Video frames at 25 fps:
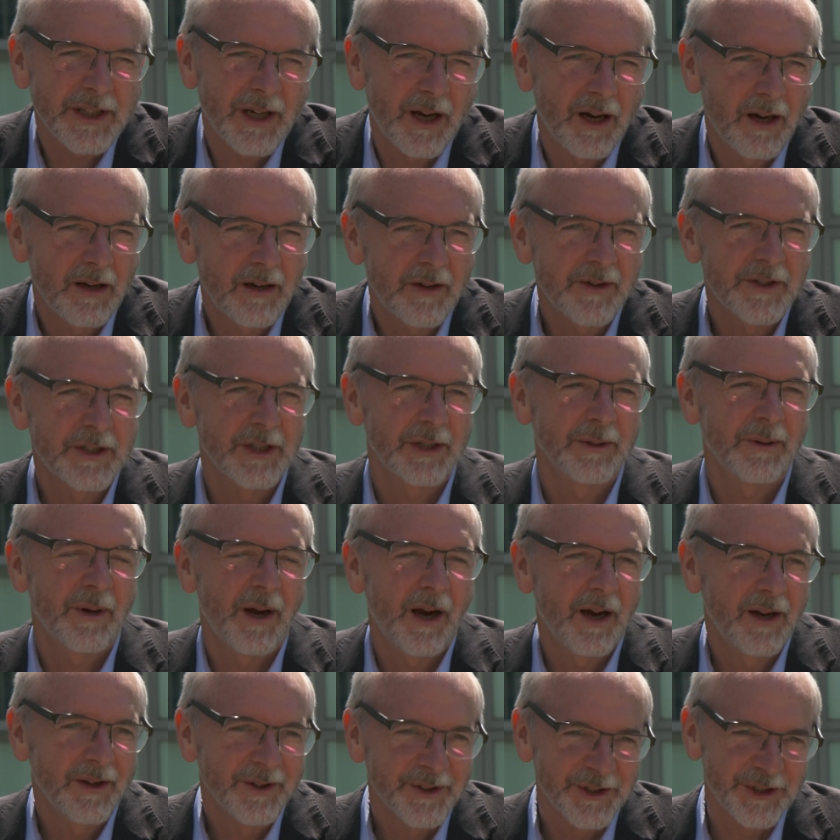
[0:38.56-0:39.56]
hard to
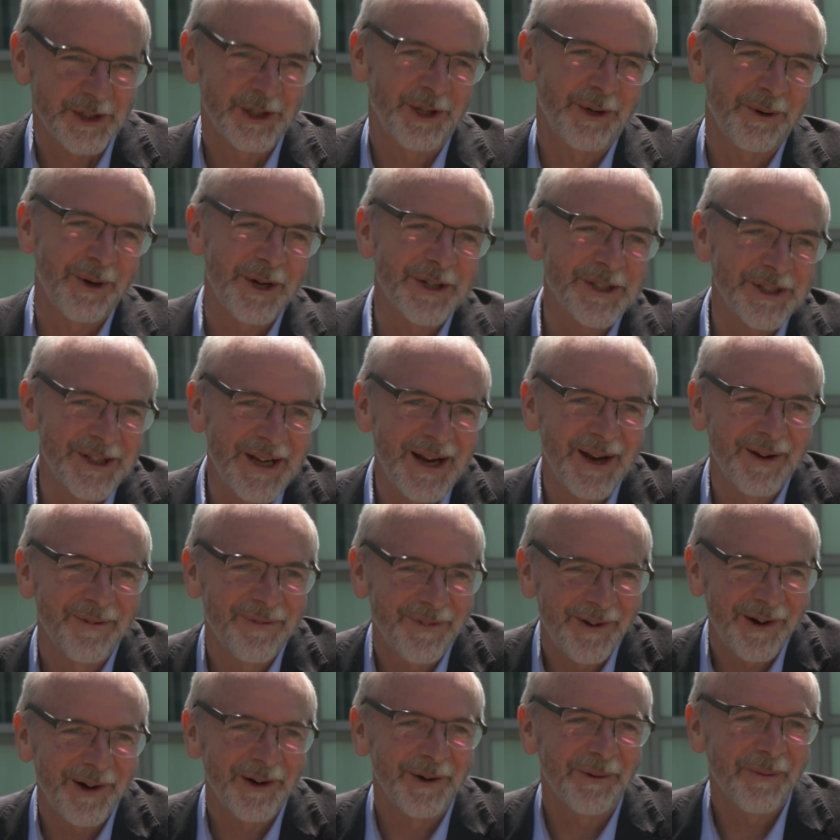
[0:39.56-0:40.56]
answer the question how
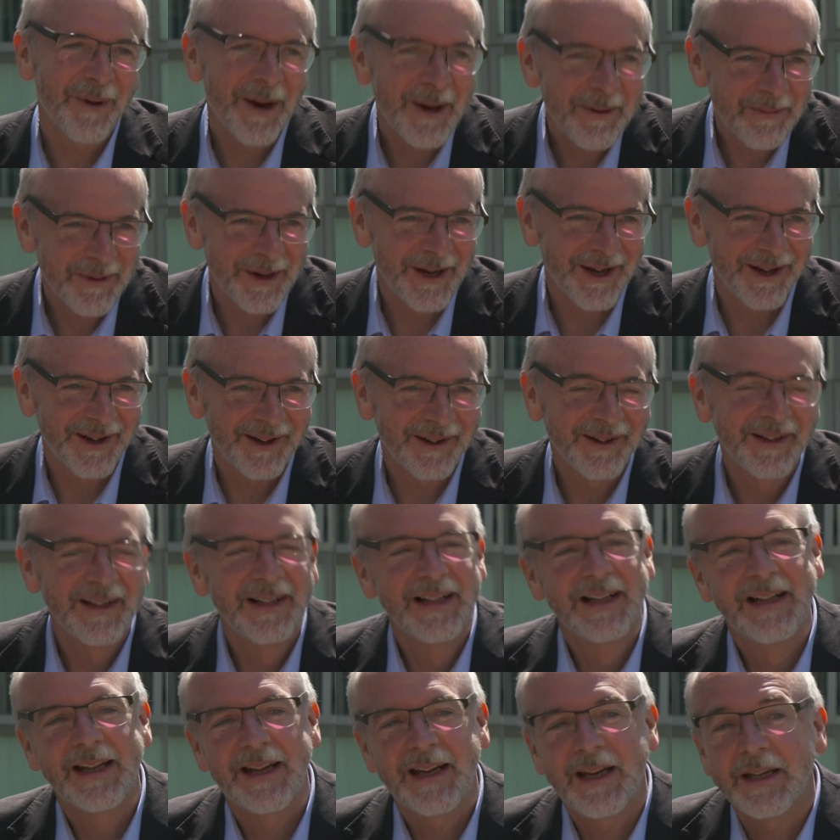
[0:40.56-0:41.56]
far away we are
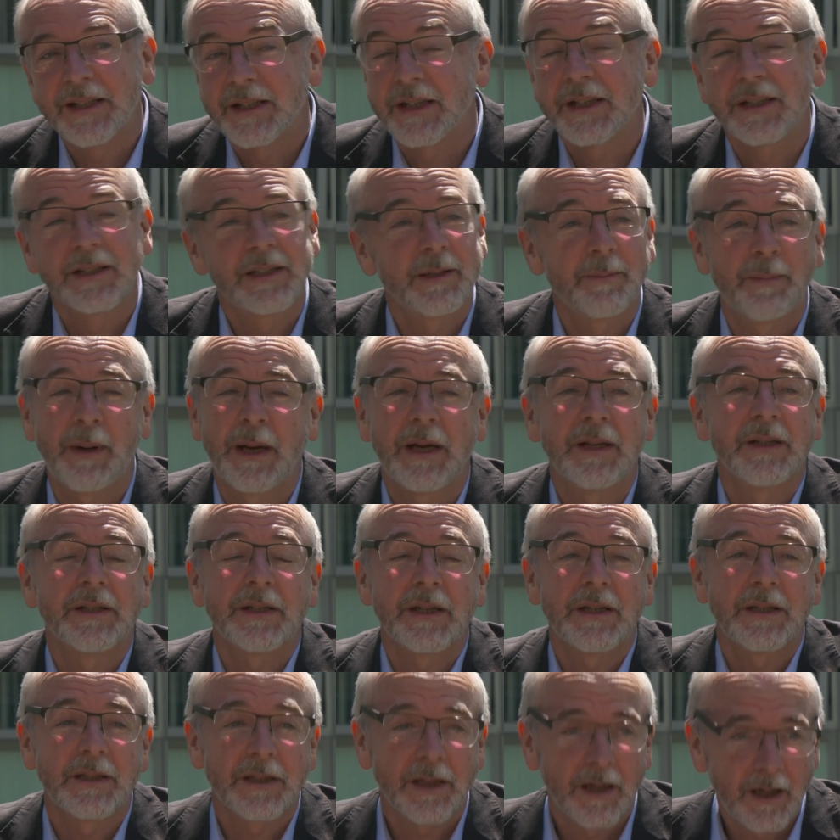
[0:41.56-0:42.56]
is it depends
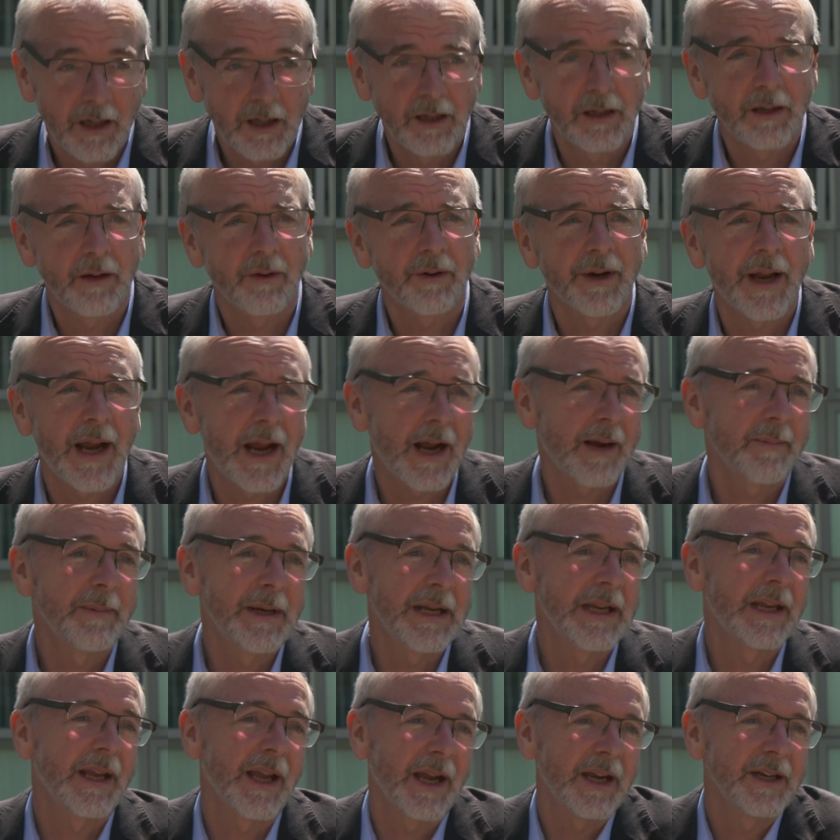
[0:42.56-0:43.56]
entirely on how
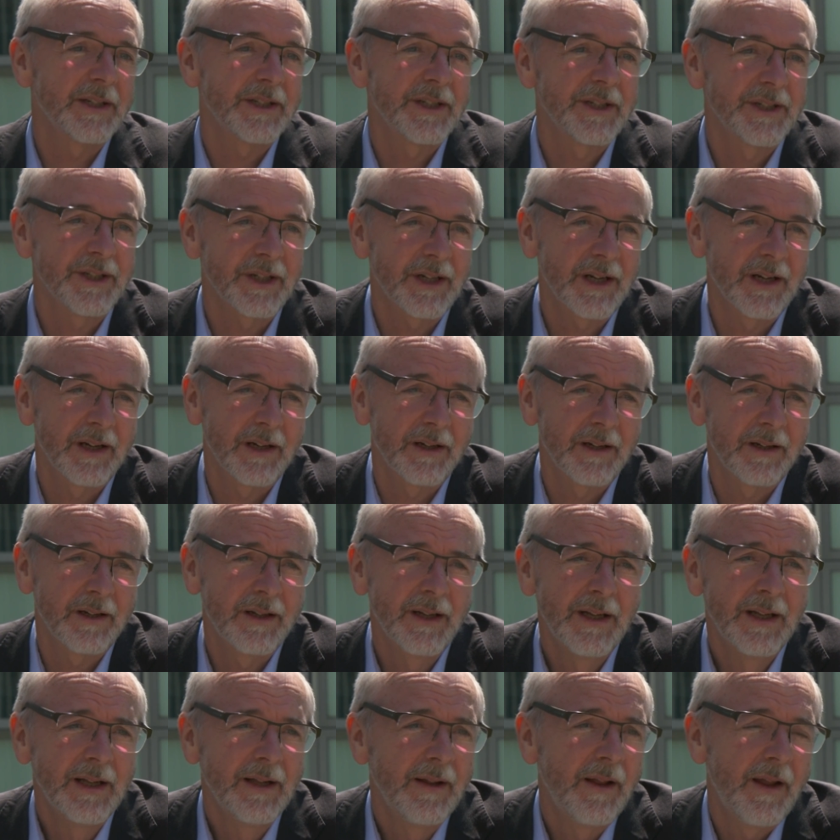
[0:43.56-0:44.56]
many cases occur
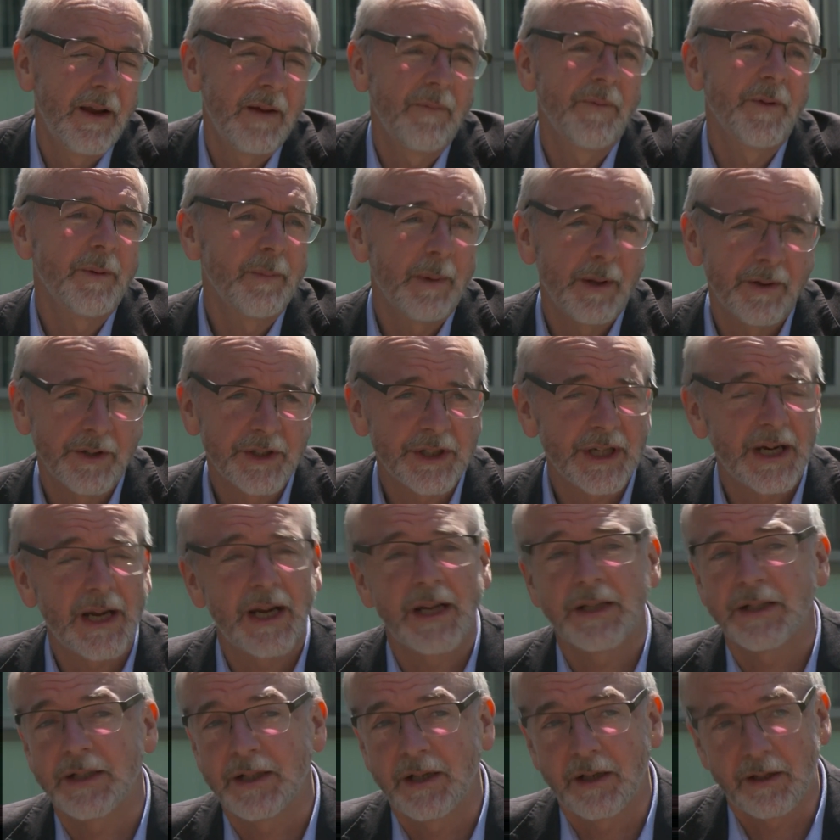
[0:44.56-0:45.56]
in the months
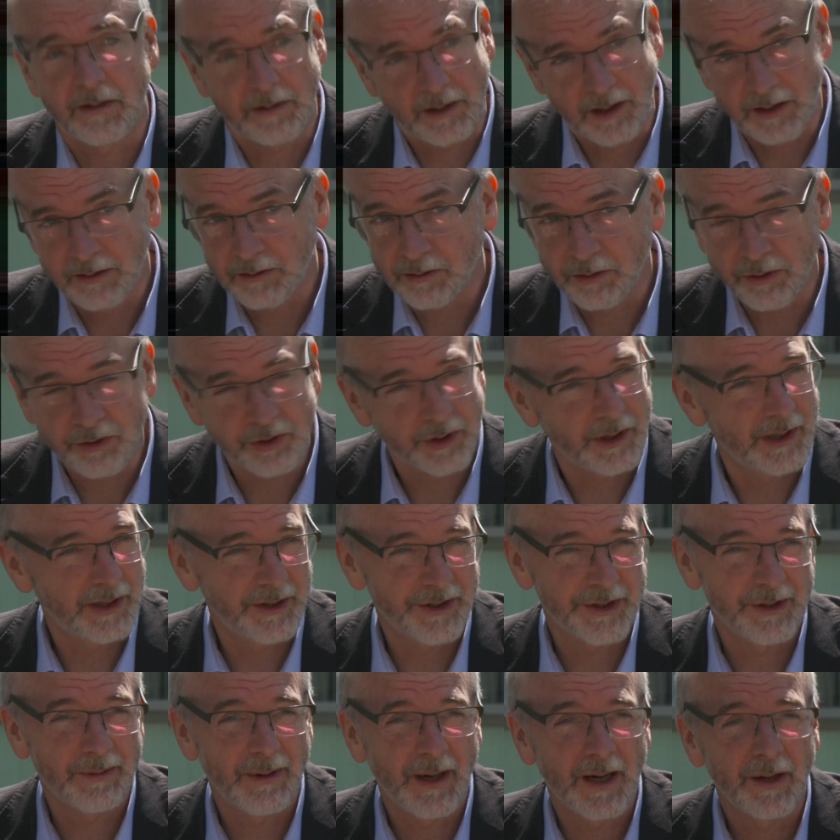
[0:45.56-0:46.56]
ahead in our clinical
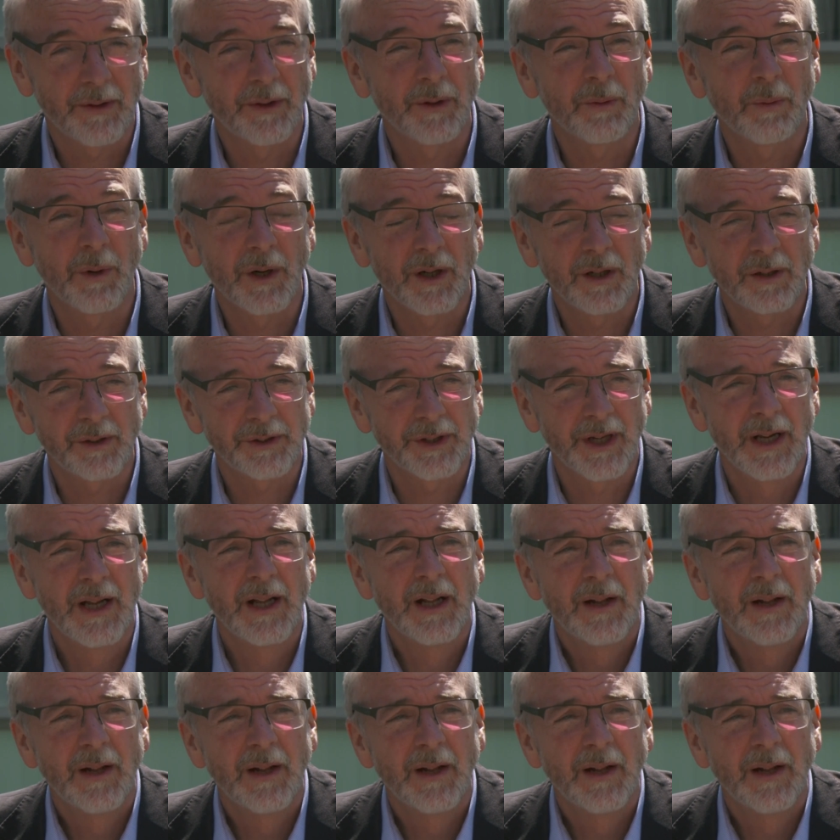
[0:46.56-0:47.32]
trials around the world